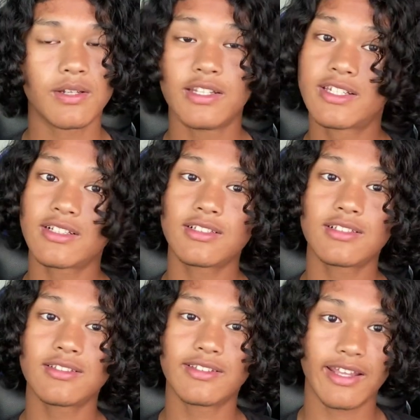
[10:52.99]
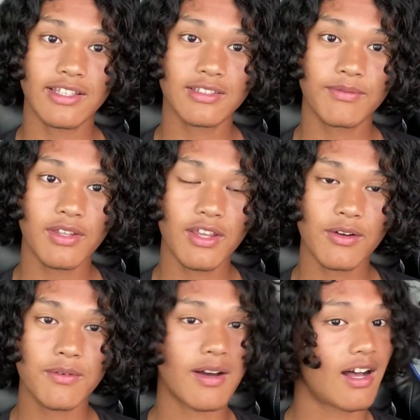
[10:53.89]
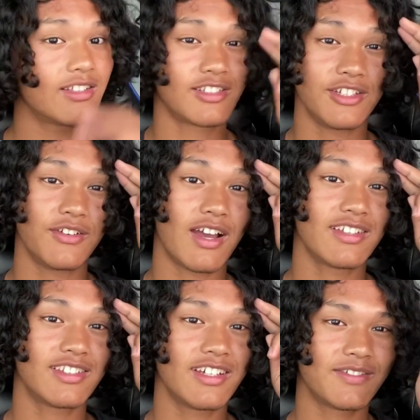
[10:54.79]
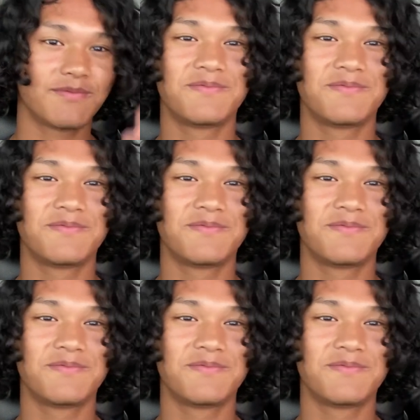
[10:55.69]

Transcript: until next video, I'll see you guys there.